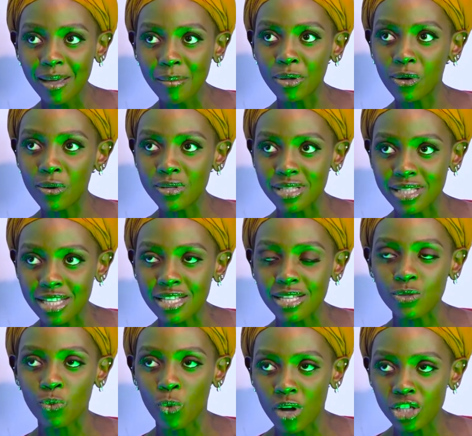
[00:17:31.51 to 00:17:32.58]
because this
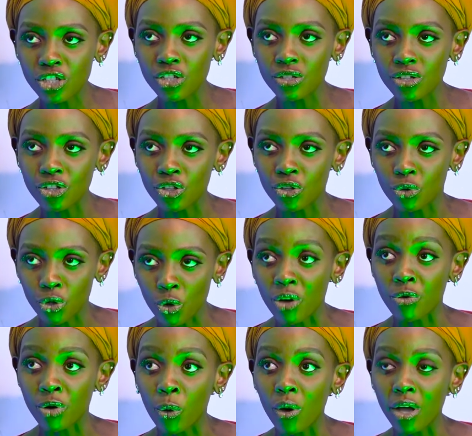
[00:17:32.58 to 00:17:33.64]
is what
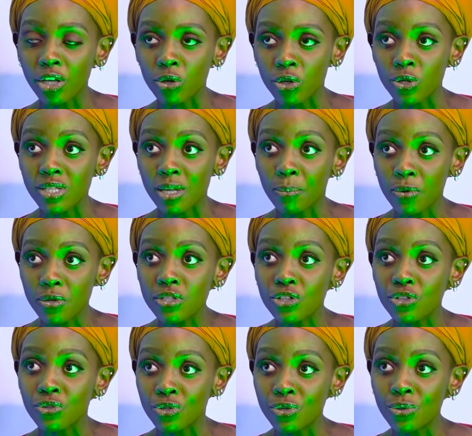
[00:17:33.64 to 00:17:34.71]
you're
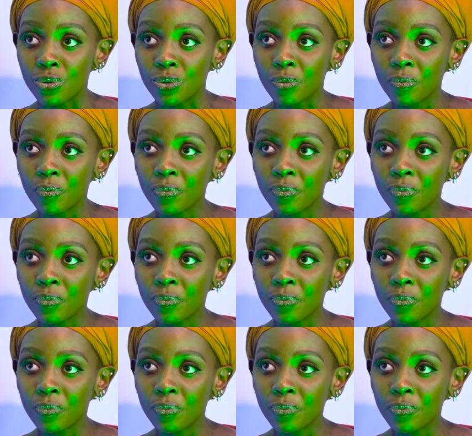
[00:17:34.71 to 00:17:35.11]
supposed to do.